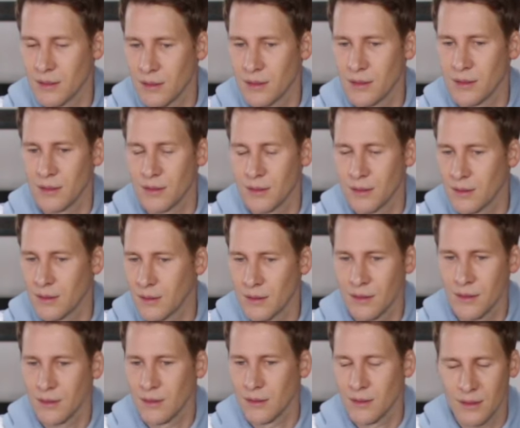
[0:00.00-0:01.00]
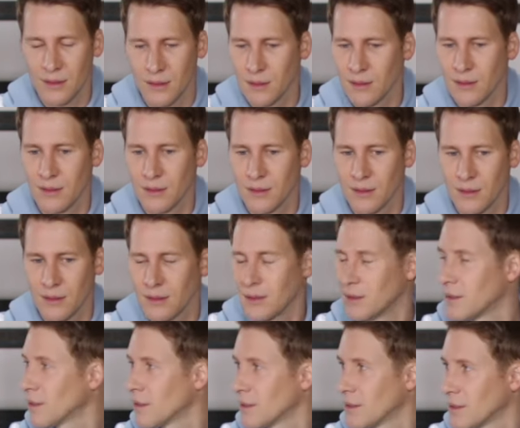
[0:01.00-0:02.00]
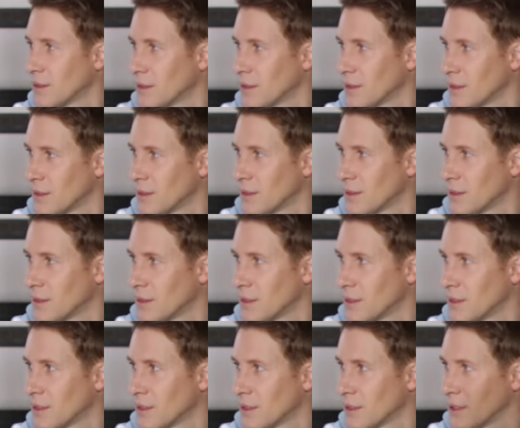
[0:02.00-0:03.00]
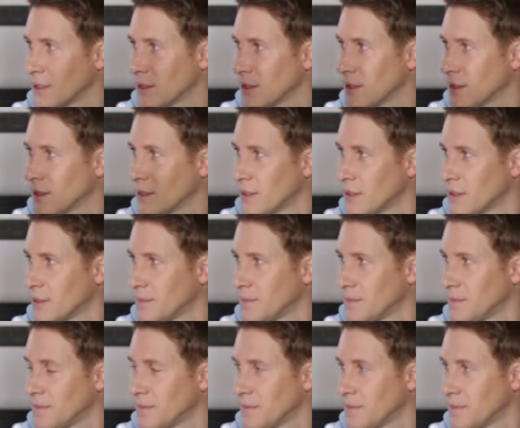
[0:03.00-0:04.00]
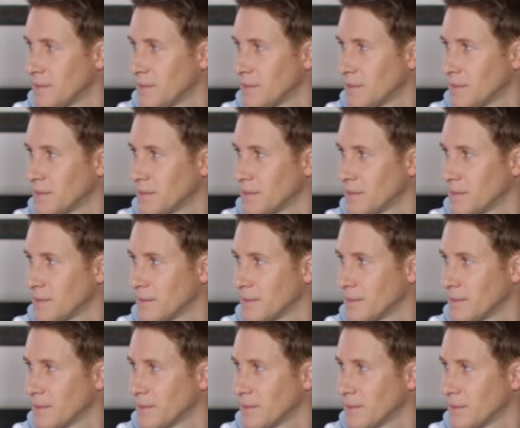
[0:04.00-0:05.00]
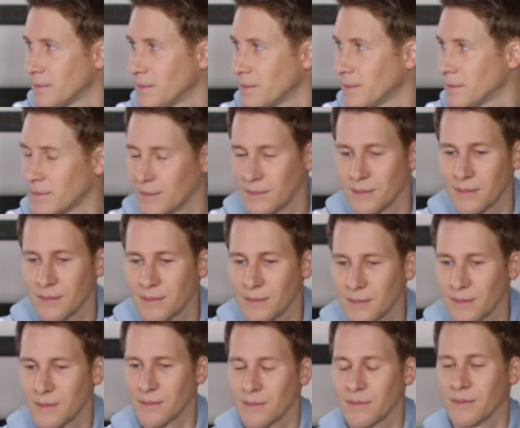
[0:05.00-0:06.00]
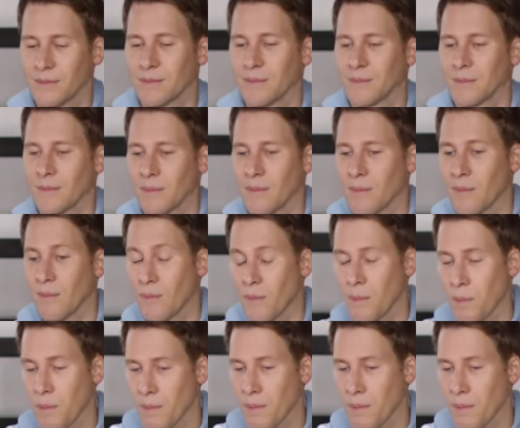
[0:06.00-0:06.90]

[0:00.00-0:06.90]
(silent)